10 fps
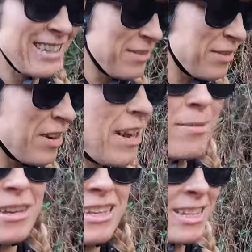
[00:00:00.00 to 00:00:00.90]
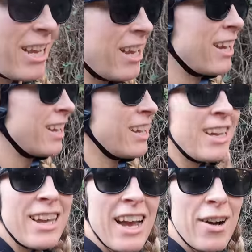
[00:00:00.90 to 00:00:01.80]
time I rode up this,
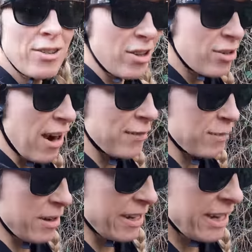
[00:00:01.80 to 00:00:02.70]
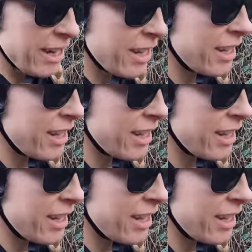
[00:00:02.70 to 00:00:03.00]
I was on a gravel bike.